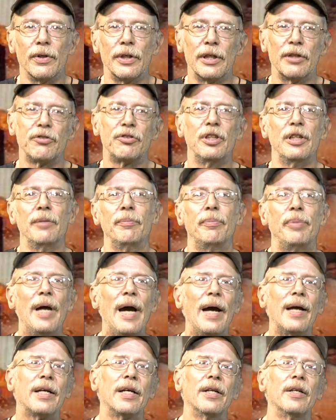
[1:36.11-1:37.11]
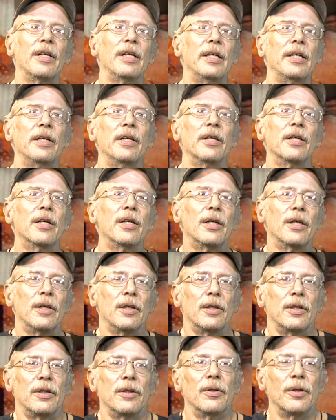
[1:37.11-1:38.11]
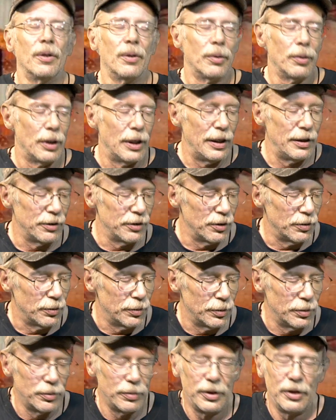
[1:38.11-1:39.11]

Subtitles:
Now, see, back in the, I don't know,